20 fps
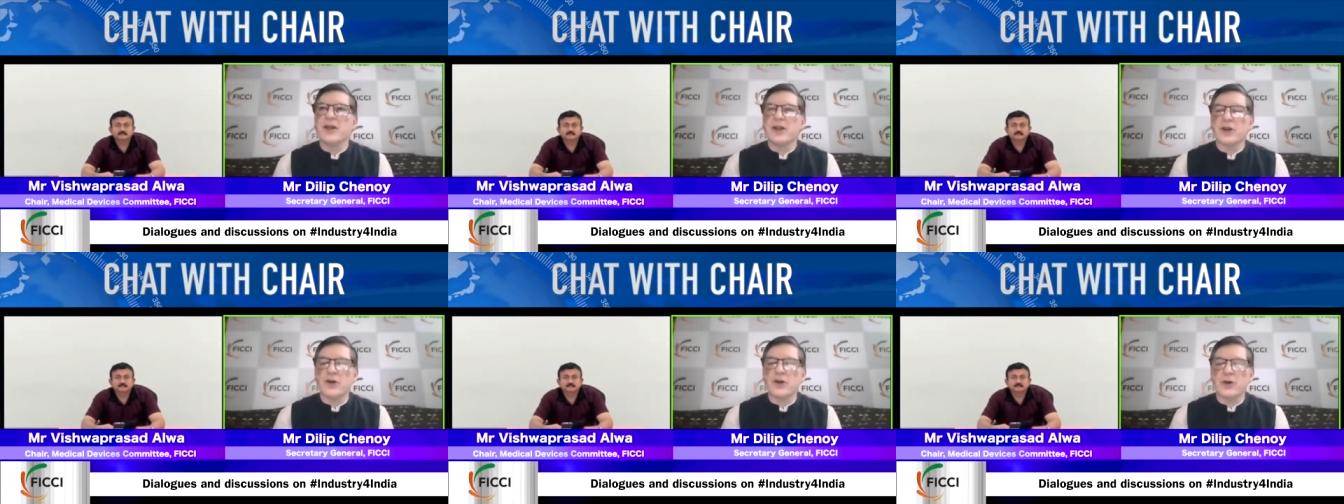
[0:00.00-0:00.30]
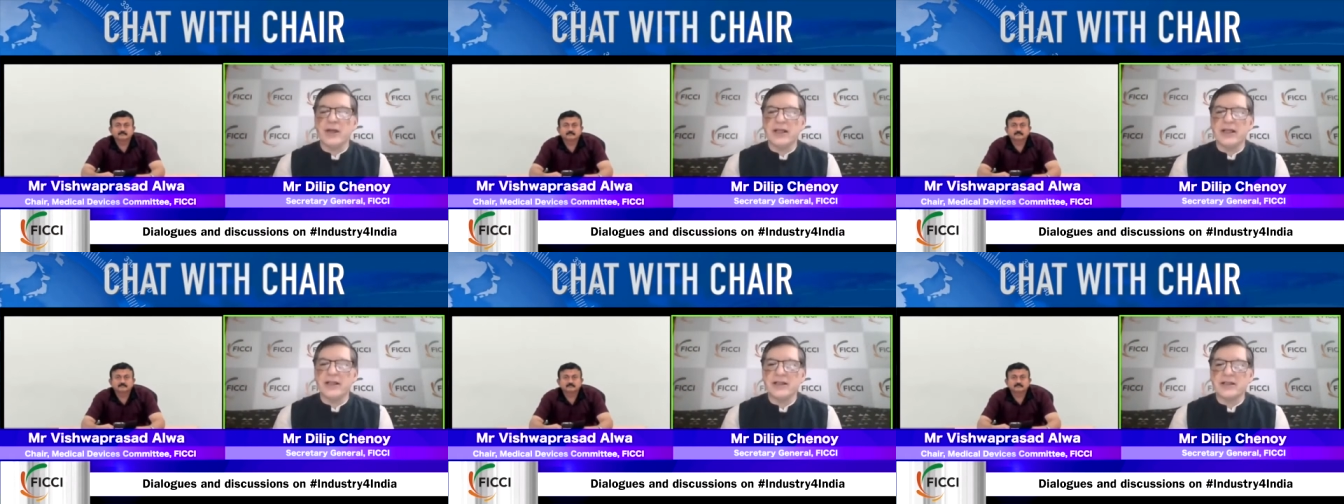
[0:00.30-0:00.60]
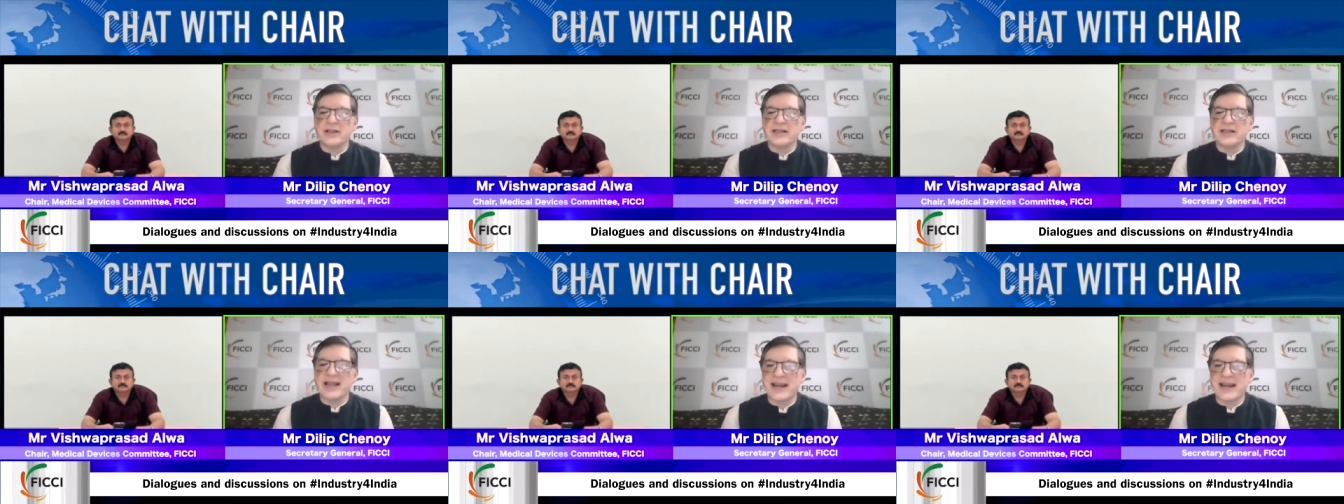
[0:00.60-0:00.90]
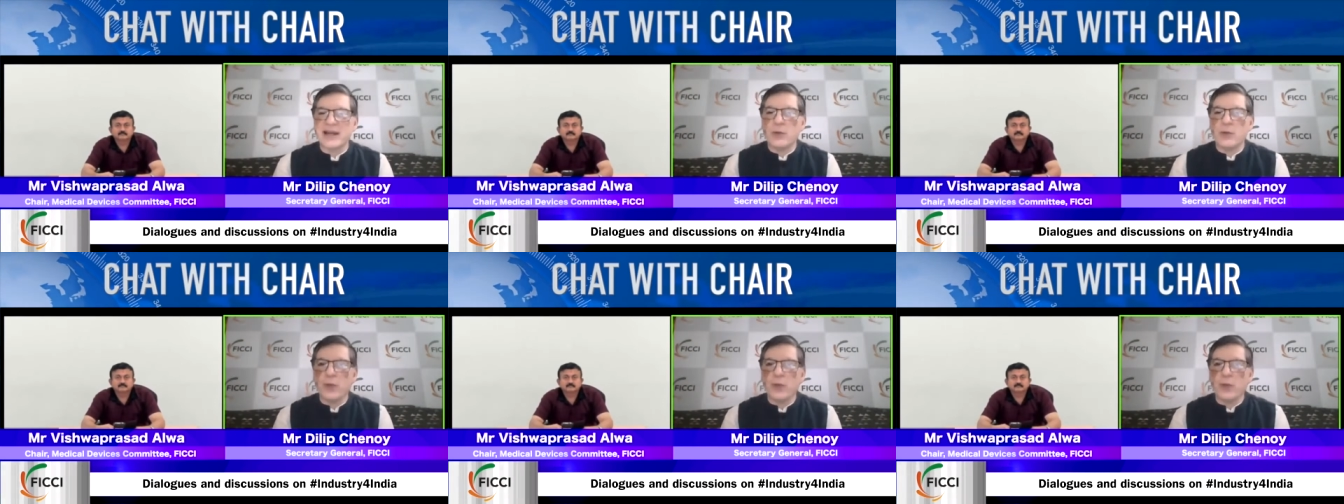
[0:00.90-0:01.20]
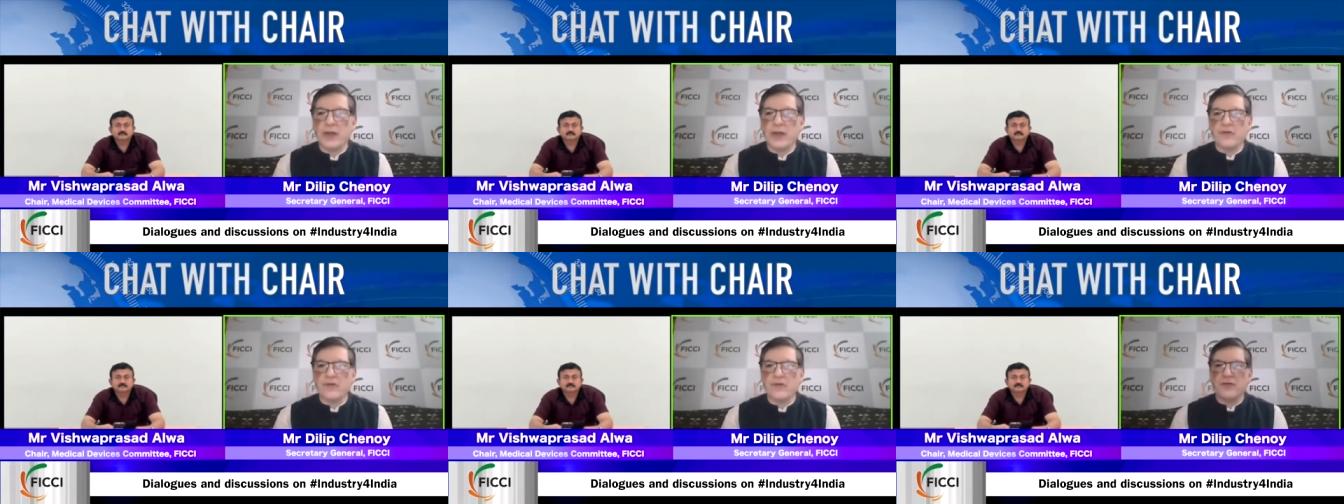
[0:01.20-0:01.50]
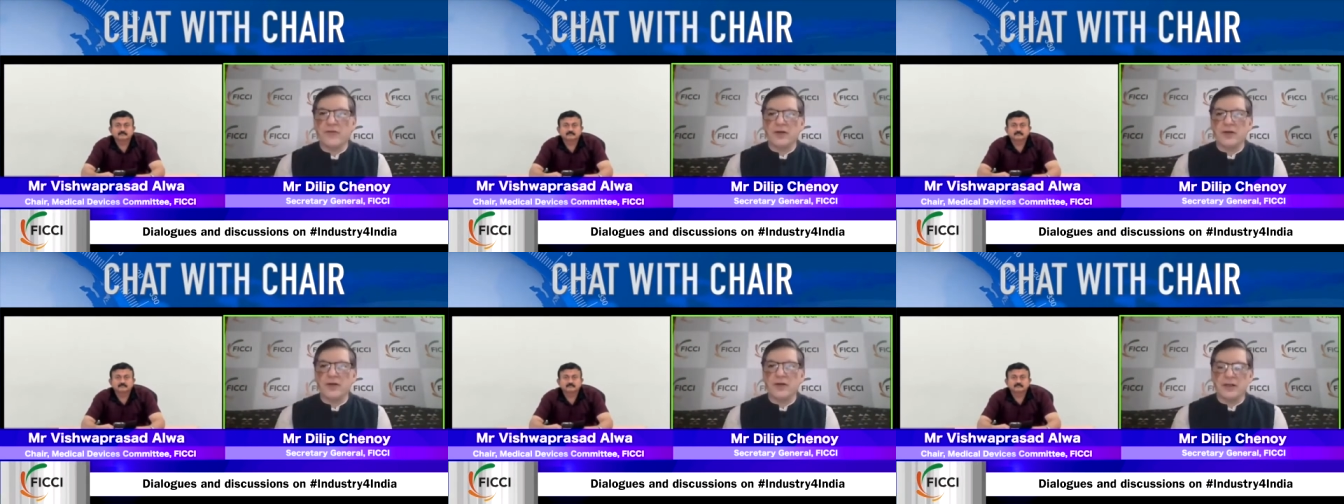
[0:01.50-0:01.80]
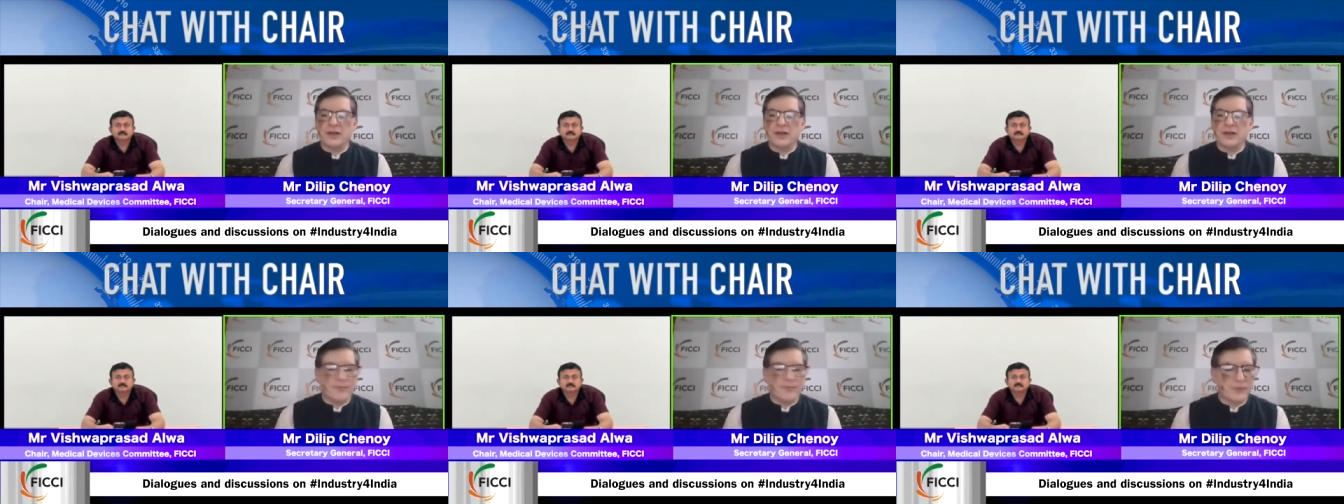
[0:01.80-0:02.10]
You know, in the second wave,
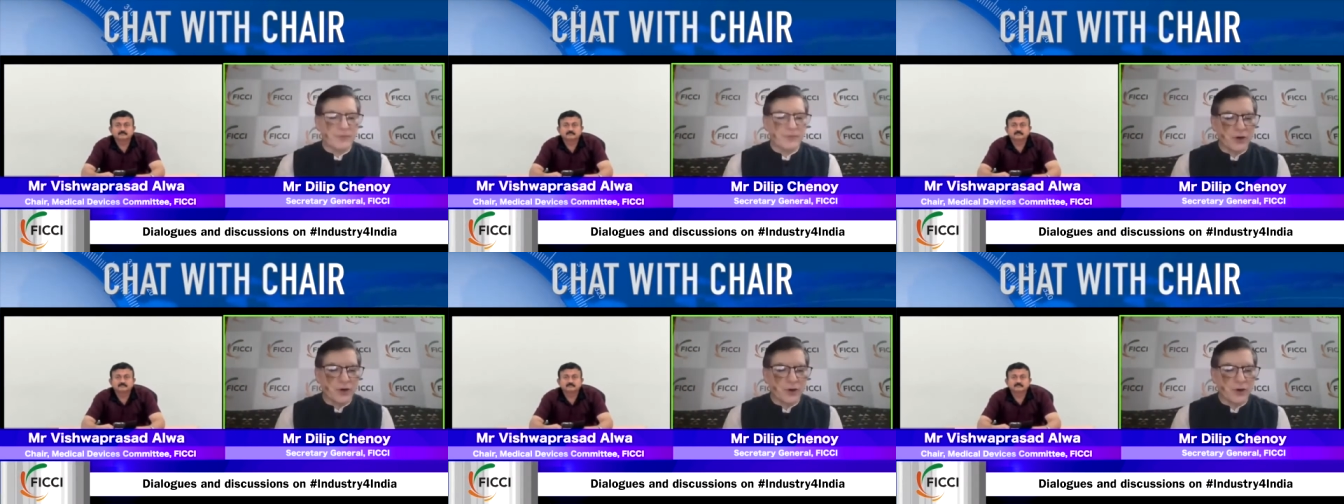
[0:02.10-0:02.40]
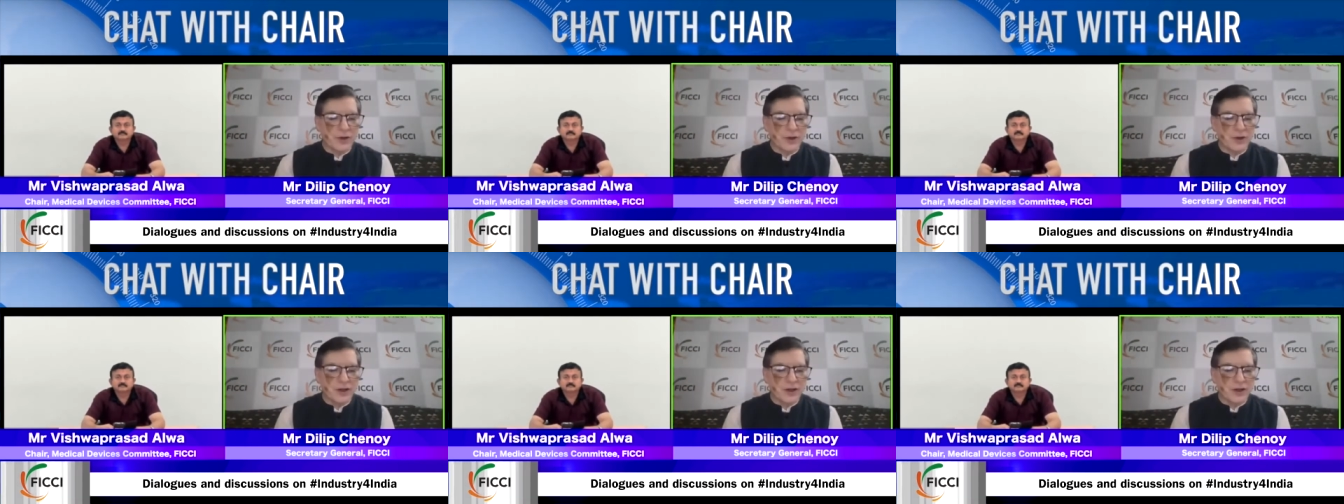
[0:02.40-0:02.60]
um, you know,